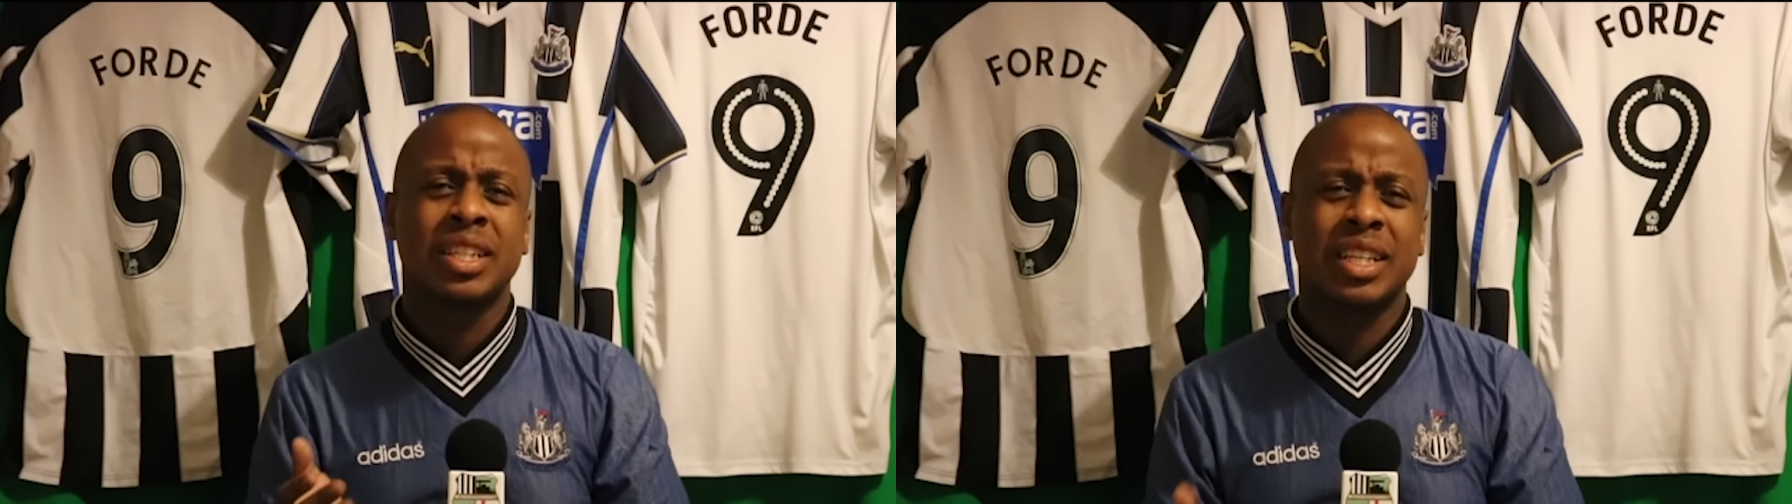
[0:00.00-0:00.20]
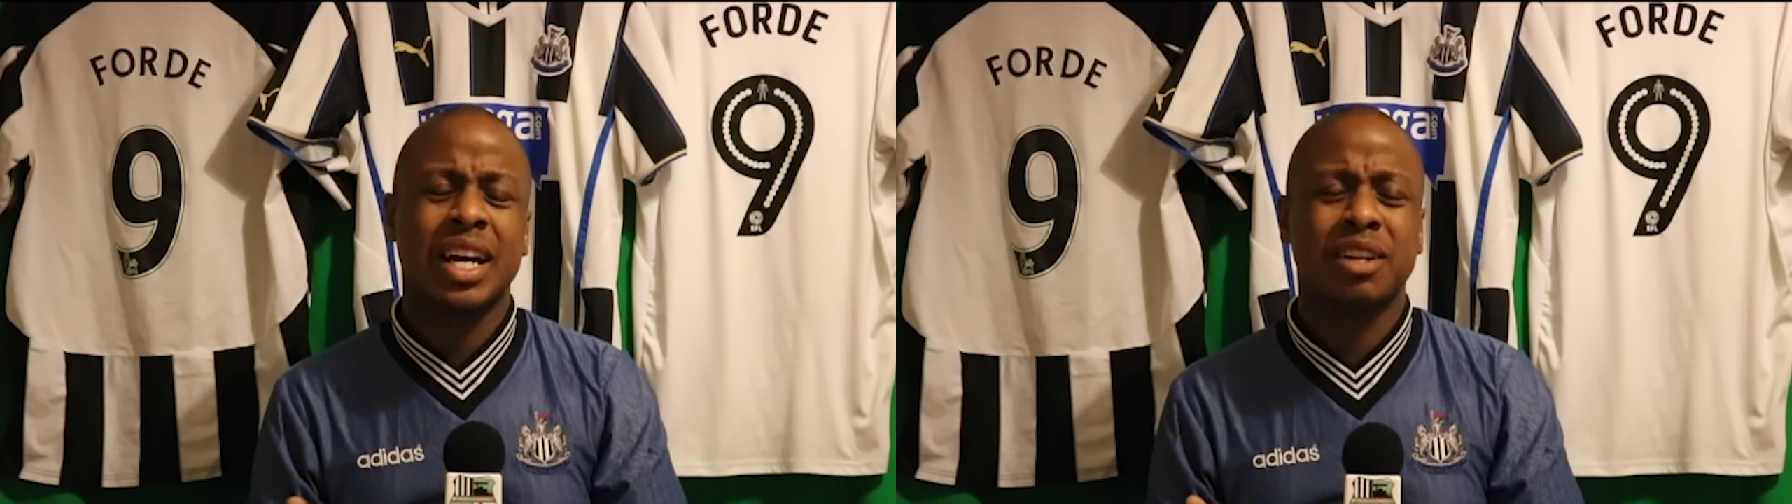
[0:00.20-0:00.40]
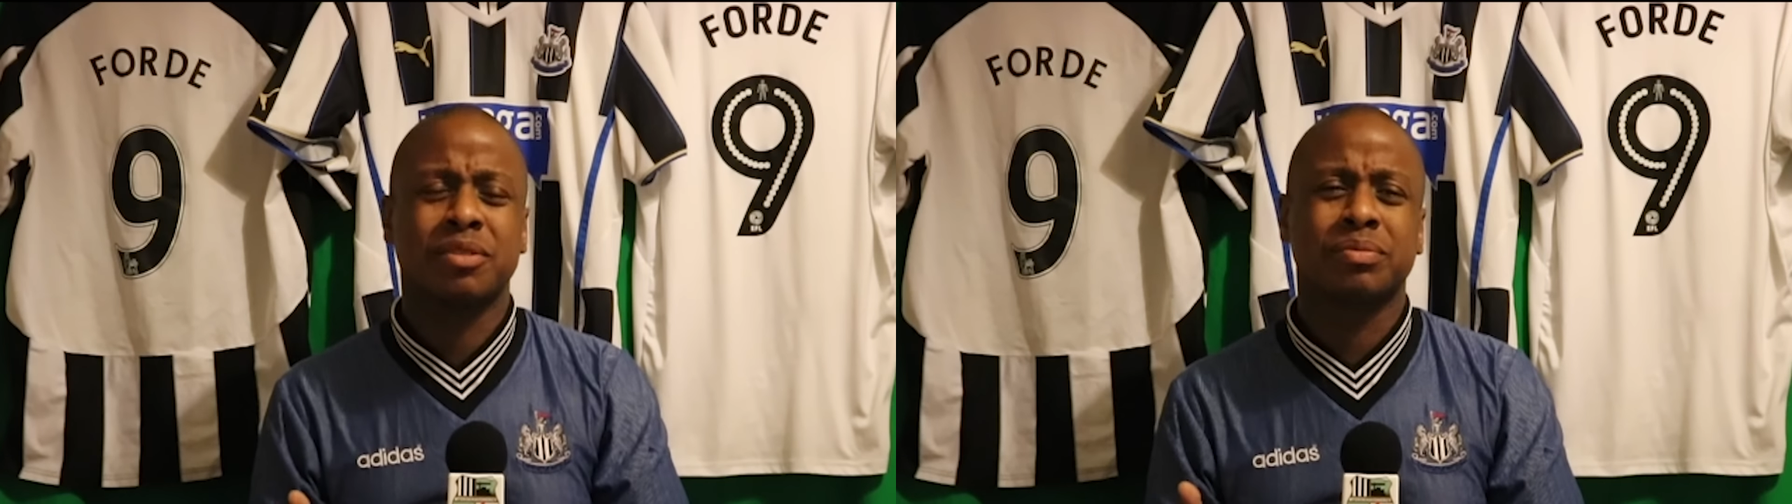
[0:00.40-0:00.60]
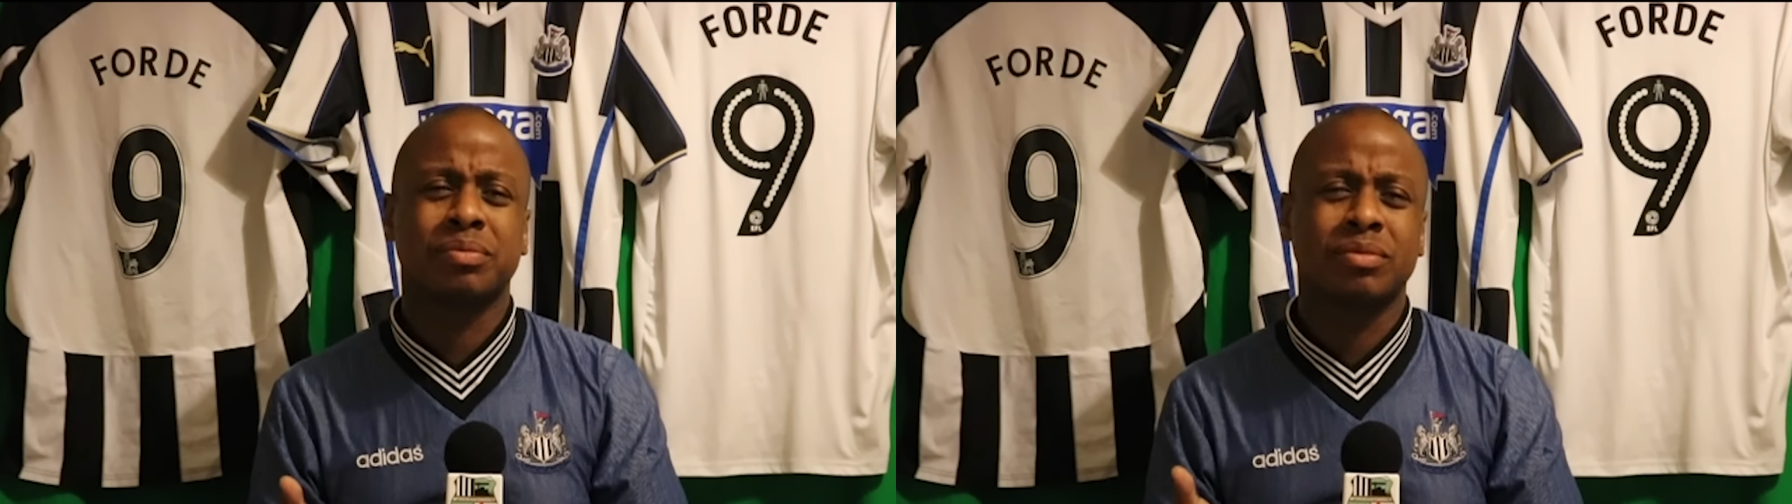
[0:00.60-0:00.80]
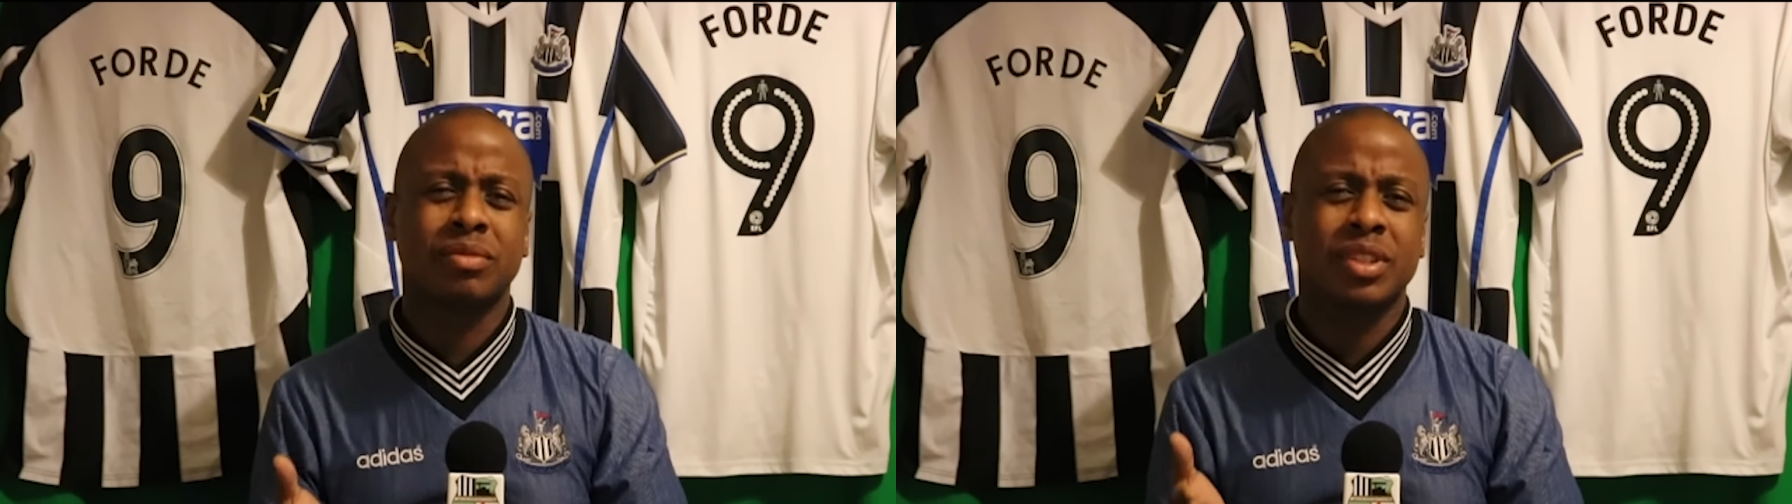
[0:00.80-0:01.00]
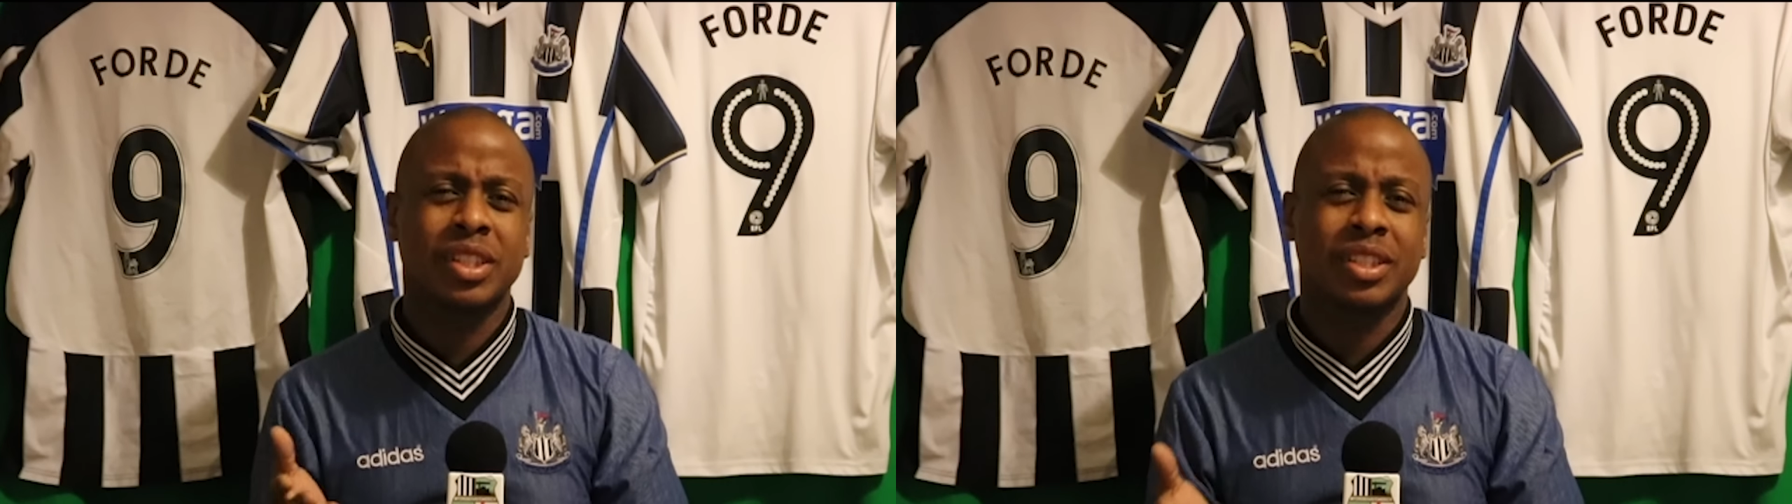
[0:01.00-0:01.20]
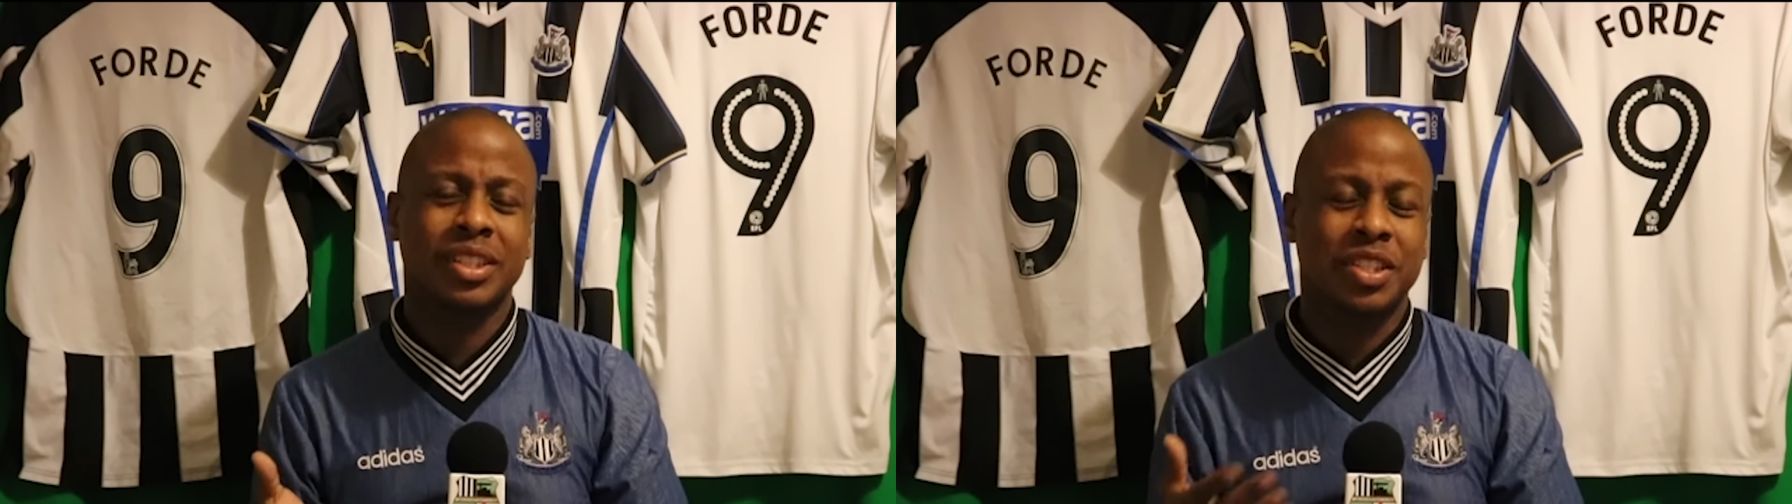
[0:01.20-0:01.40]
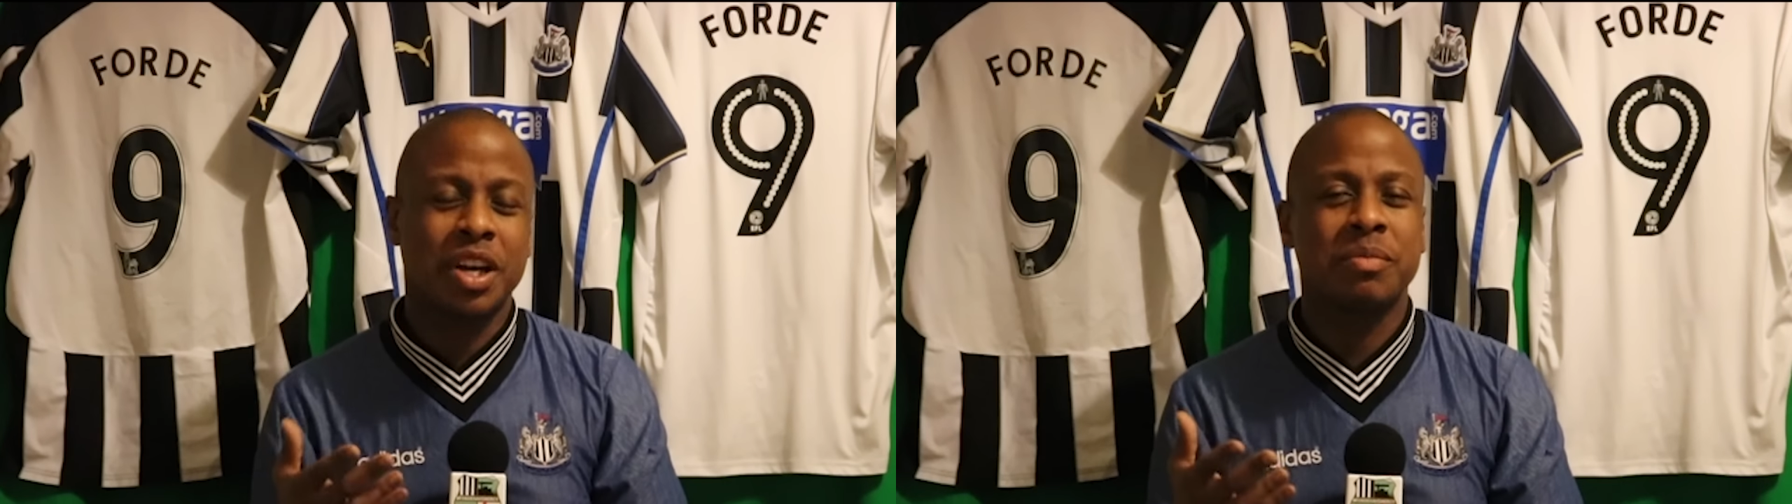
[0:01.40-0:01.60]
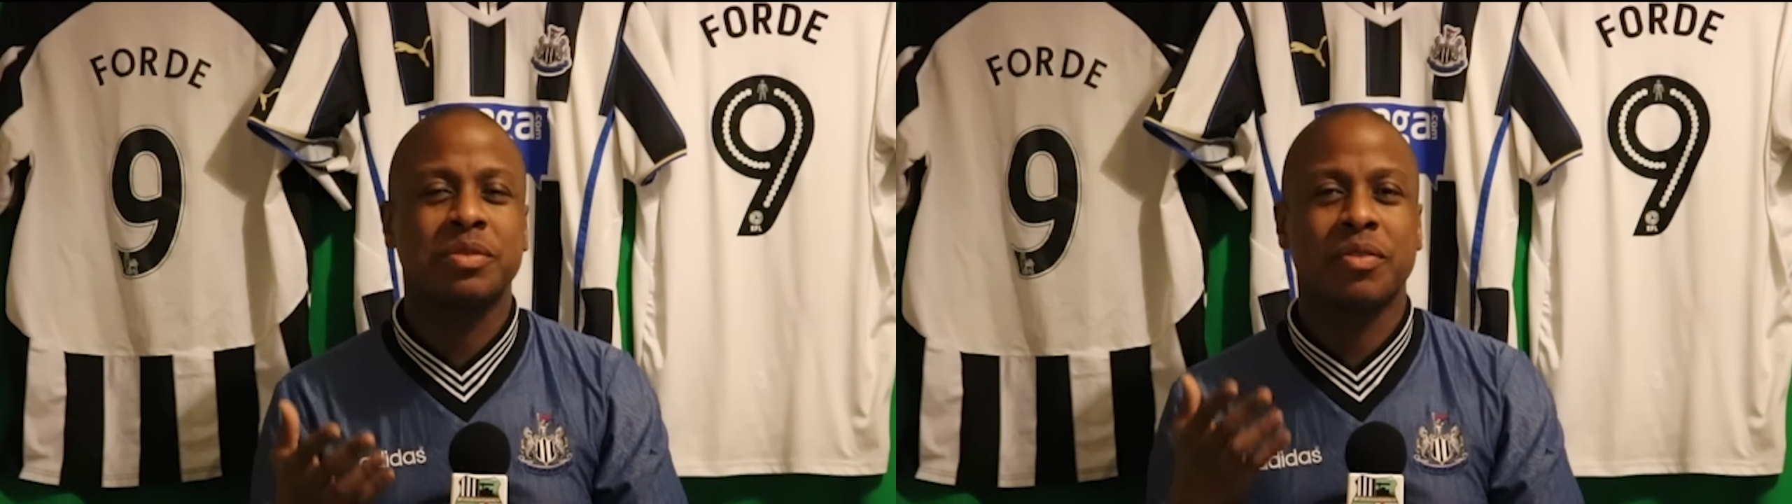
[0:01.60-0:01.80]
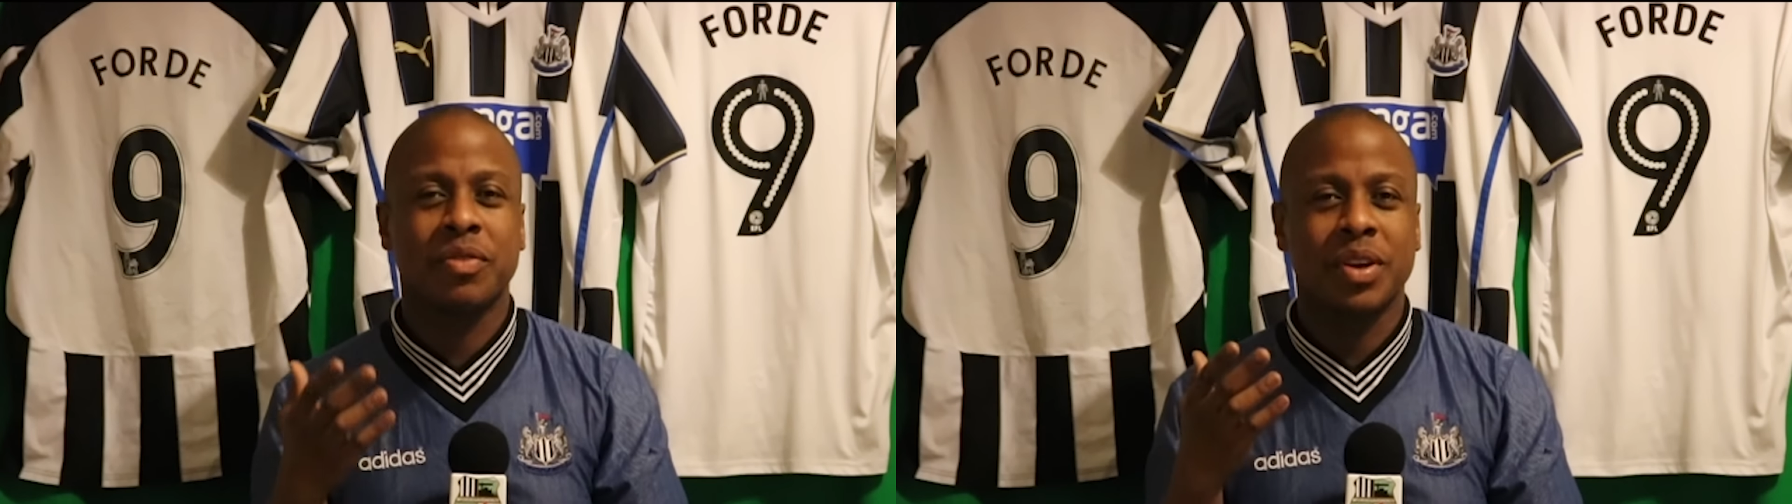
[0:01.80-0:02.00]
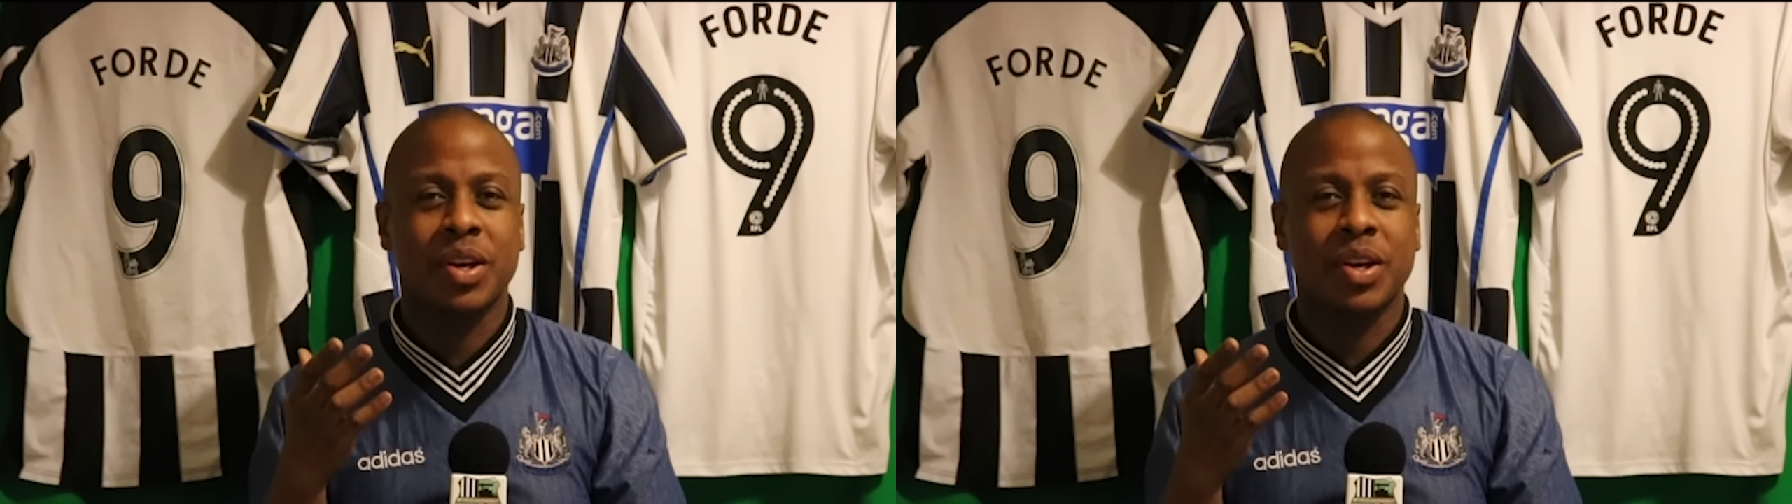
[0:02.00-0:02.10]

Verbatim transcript: Now, in terms of